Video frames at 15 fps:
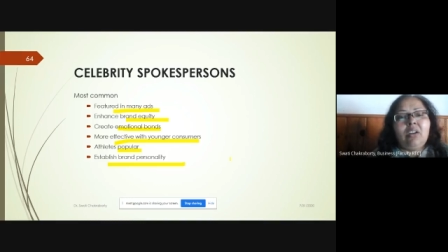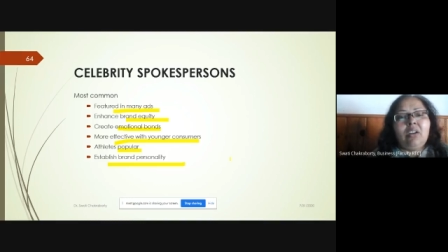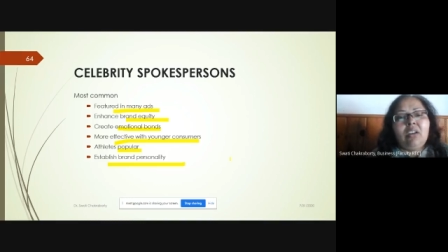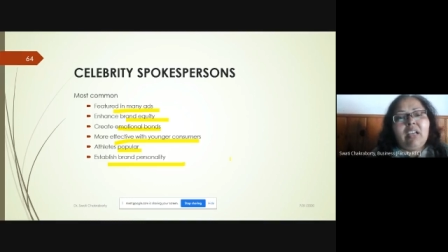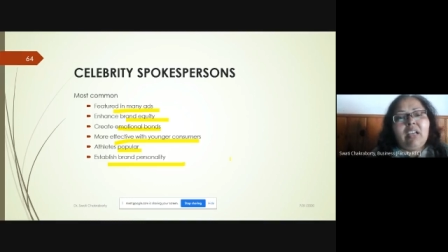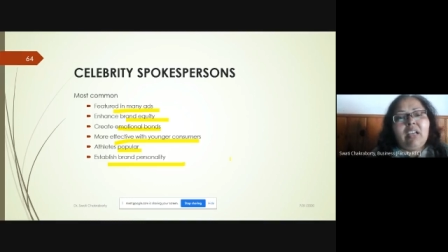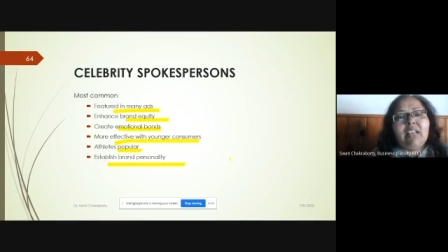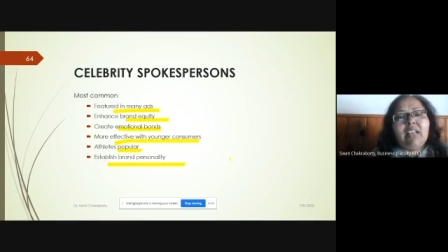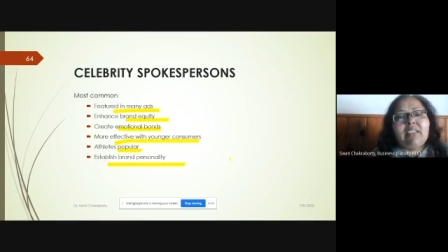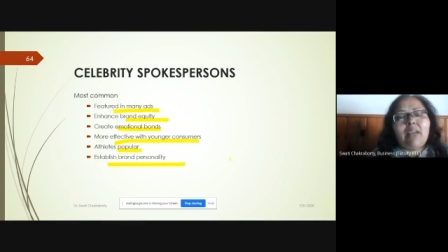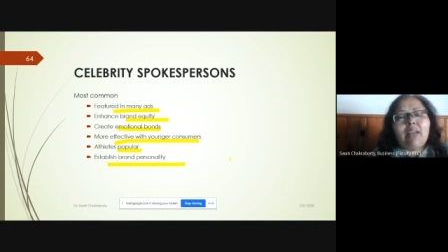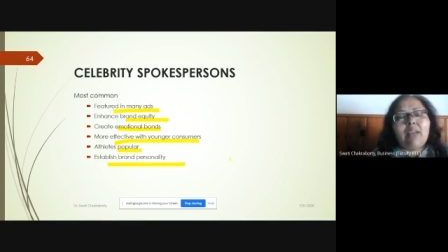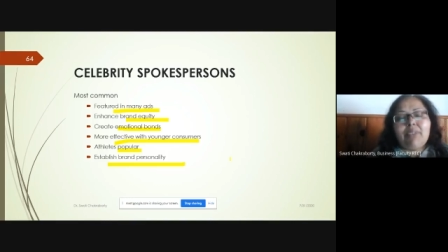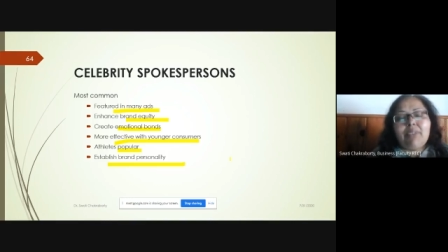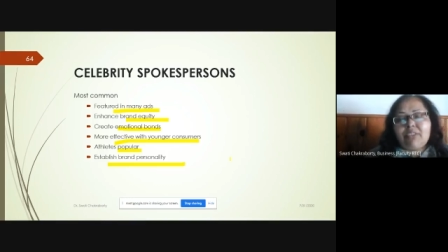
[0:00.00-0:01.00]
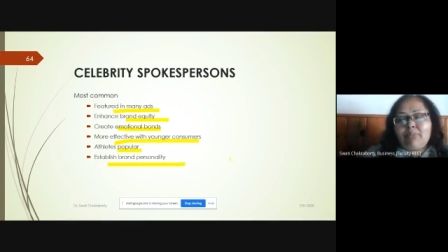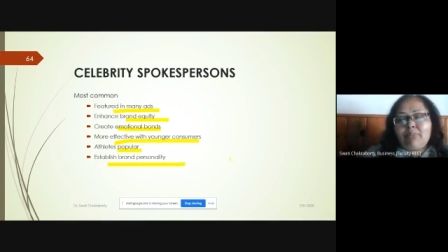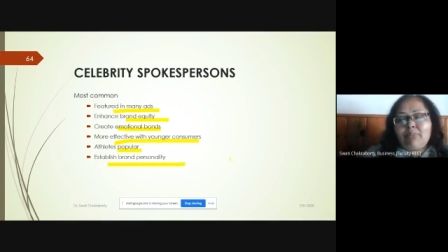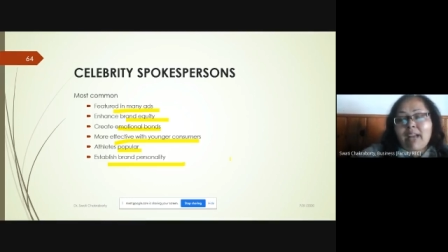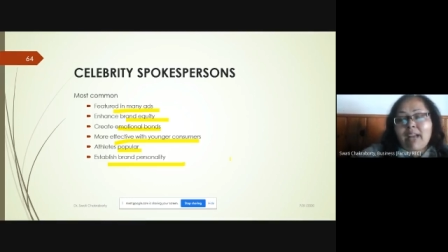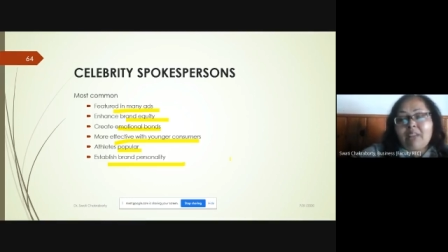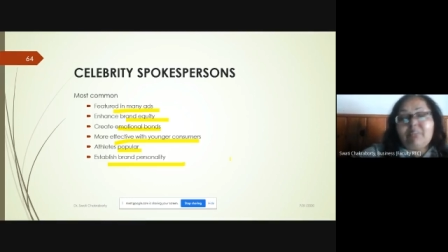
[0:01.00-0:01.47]
establish
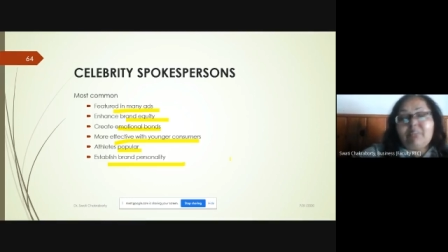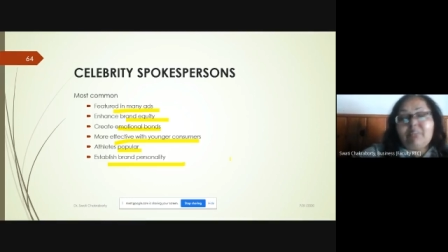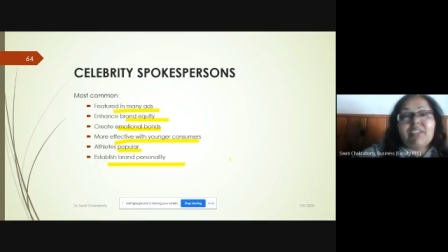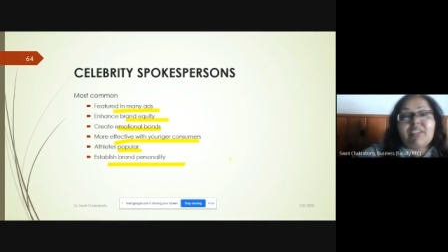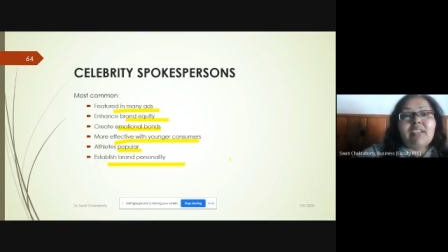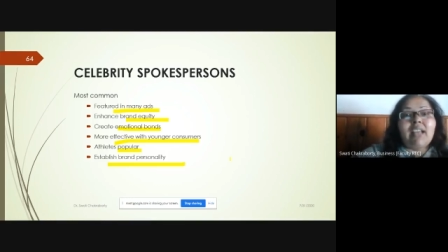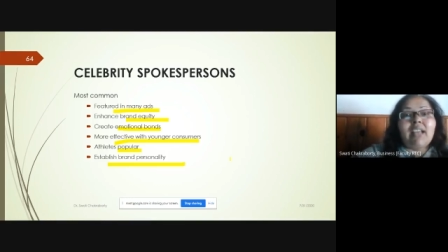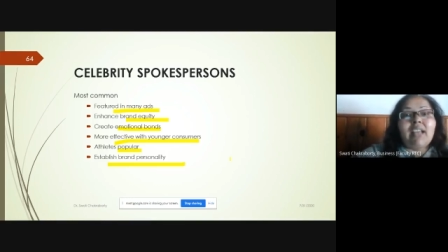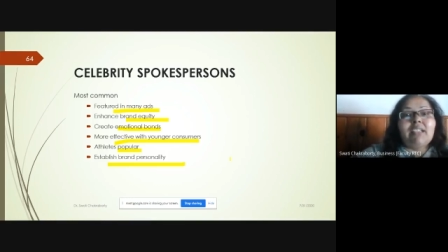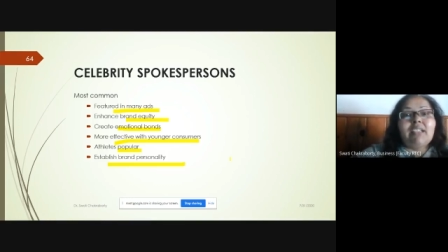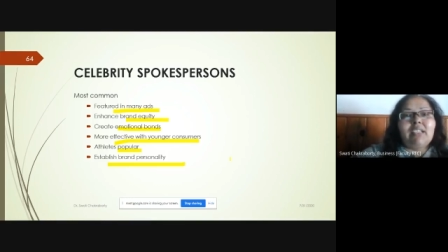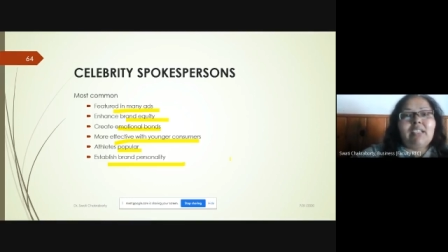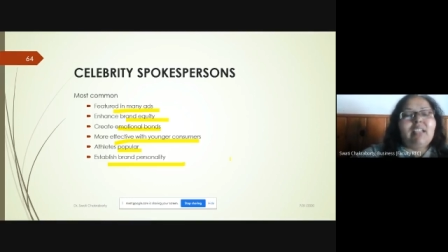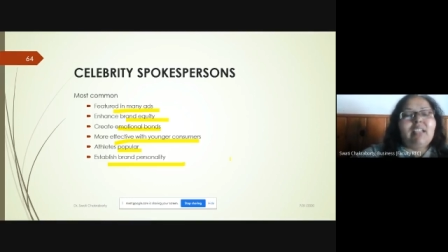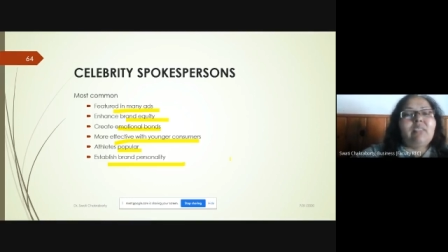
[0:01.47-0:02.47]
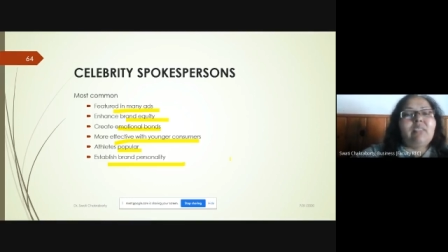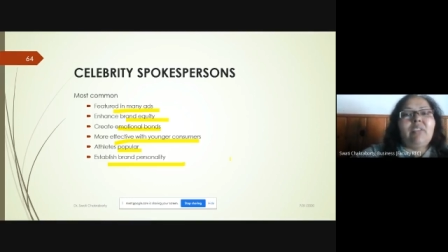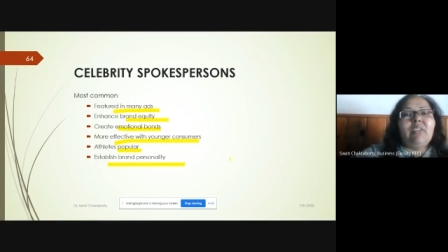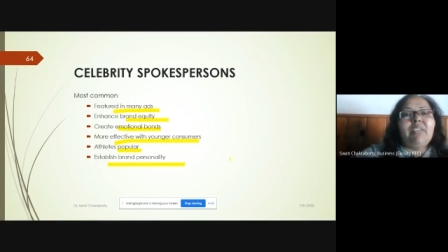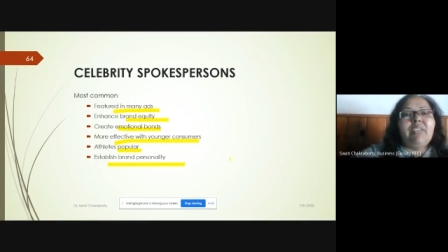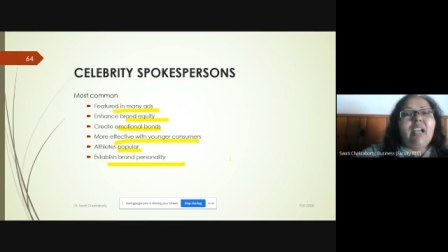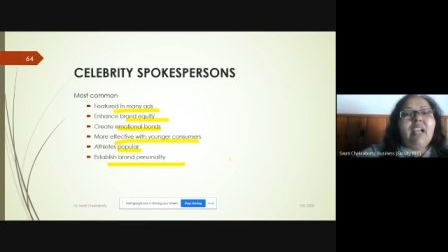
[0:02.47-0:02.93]
brand personality. That's why we
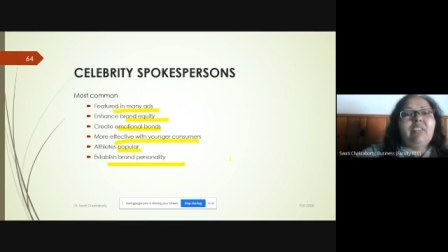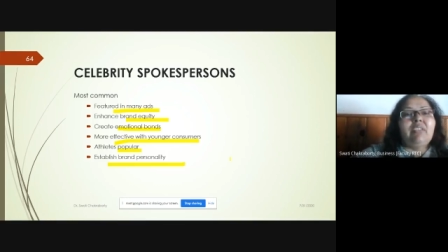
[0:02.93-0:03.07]
have it.